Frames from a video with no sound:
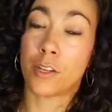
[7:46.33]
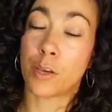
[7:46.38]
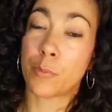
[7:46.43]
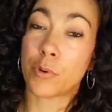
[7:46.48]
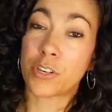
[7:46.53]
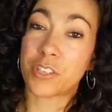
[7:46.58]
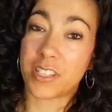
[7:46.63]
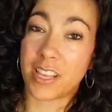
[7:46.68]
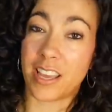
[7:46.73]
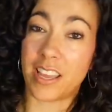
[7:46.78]

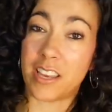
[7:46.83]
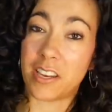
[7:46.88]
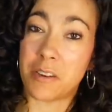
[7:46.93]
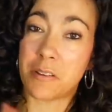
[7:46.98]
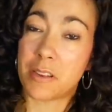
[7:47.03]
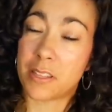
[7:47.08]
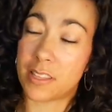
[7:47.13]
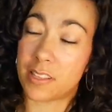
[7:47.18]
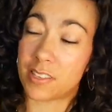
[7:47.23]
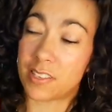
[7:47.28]
Number 10,
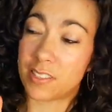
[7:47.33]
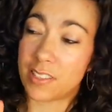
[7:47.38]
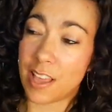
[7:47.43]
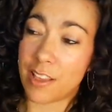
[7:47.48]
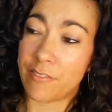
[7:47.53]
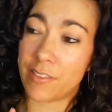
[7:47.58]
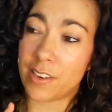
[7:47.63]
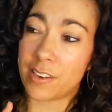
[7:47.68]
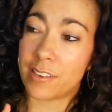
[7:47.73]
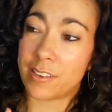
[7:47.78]
the
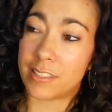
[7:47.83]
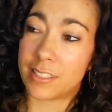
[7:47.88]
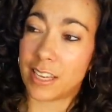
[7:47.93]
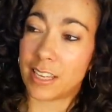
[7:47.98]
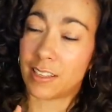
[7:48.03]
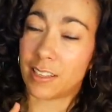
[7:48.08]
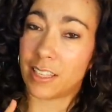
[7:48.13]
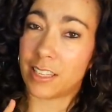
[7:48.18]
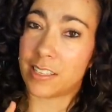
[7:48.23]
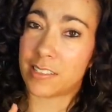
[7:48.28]
7
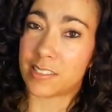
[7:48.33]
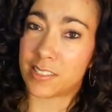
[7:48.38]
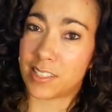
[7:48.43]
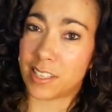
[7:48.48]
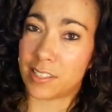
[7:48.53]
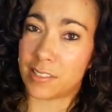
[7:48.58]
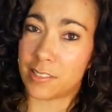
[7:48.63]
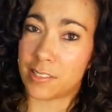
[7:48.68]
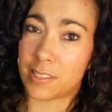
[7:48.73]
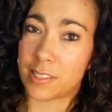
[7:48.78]
deadly
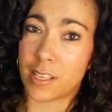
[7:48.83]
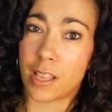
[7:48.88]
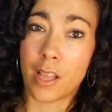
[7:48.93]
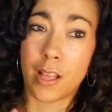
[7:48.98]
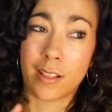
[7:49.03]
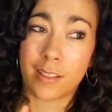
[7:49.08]
sins.